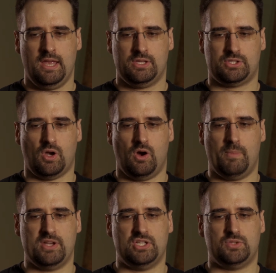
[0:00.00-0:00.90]
So
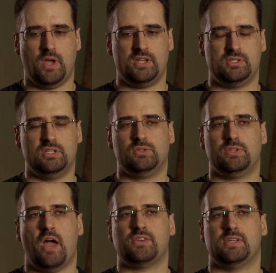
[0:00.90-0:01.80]
my situation in
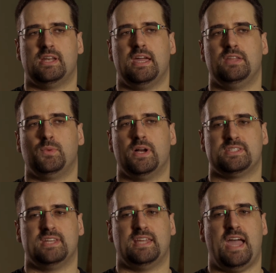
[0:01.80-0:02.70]
2008
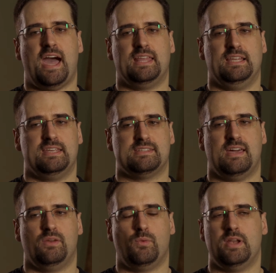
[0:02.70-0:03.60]
was that I had less
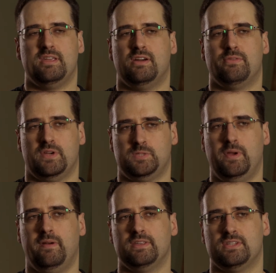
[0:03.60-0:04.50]
than 1 year of
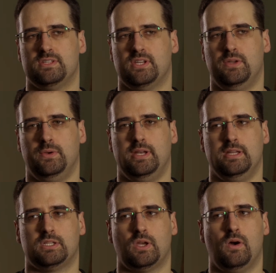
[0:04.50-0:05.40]
experience in
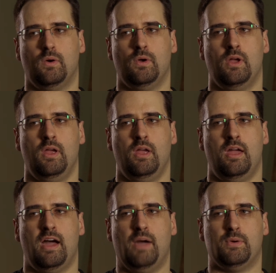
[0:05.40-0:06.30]
security, so I